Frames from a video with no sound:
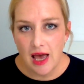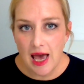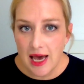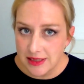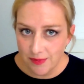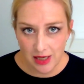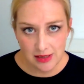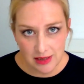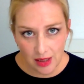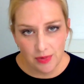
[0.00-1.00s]
has made
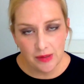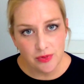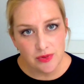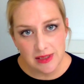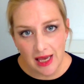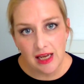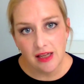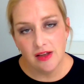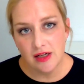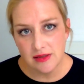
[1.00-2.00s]
some people say
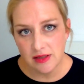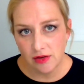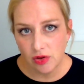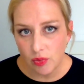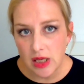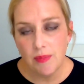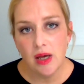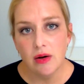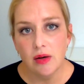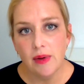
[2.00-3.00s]
that it's a three
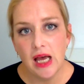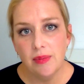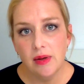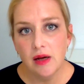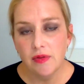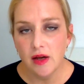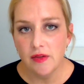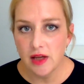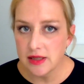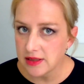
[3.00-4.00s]
parent baby and that
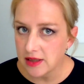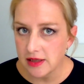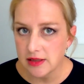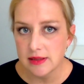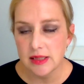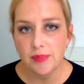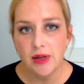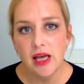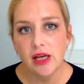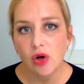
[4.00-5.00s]
then scientists are
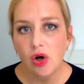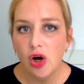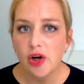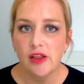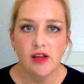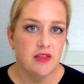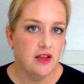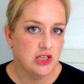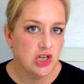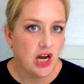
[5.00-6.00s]
playing God and that they're
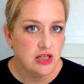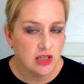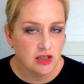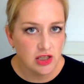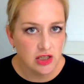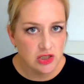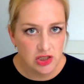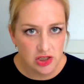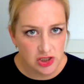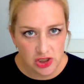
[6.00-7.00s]
changing the
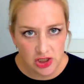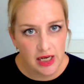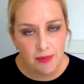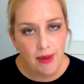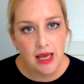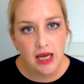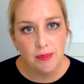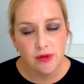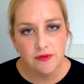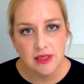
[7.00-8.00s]
g- genetic
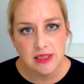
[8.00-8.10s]
makeup of